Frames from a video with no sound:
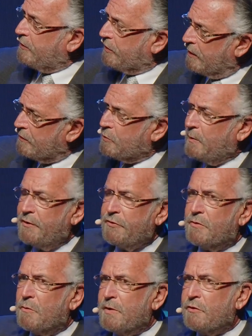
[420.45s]
turn to us,
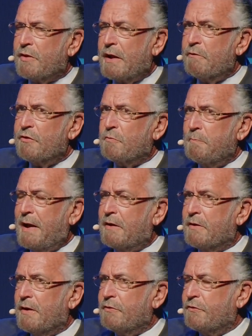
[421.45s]
to which they
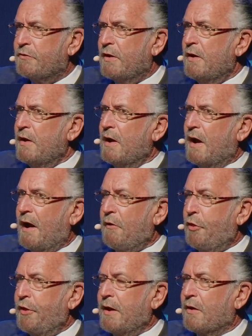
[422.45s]
respect us. I
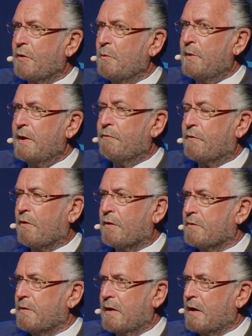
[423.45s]
think that we've got
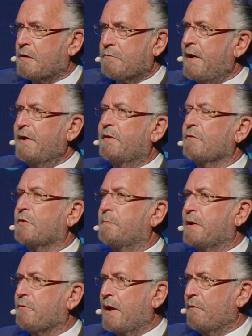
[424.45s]
a great deal to be
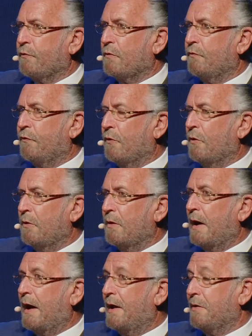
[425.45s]
grateful for.
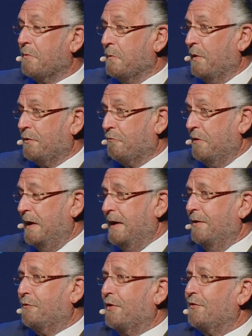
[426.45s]
And what's really
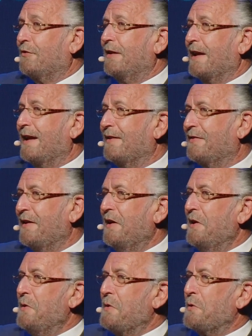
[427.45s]
interesting is,
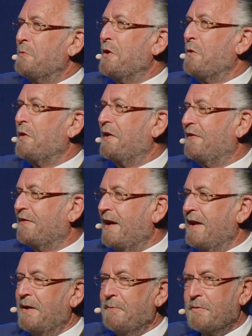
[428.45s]
you know, they
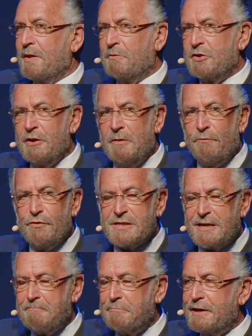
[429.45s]
say the term for
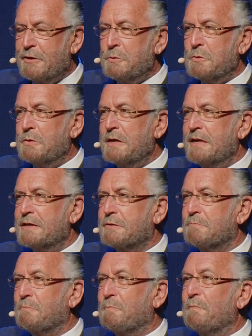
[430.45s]
somebody who is
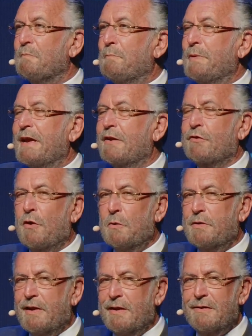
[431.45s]
being
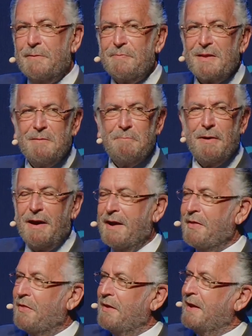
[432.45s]
touted
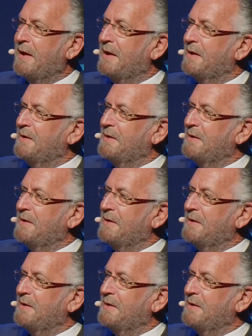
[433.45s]
by the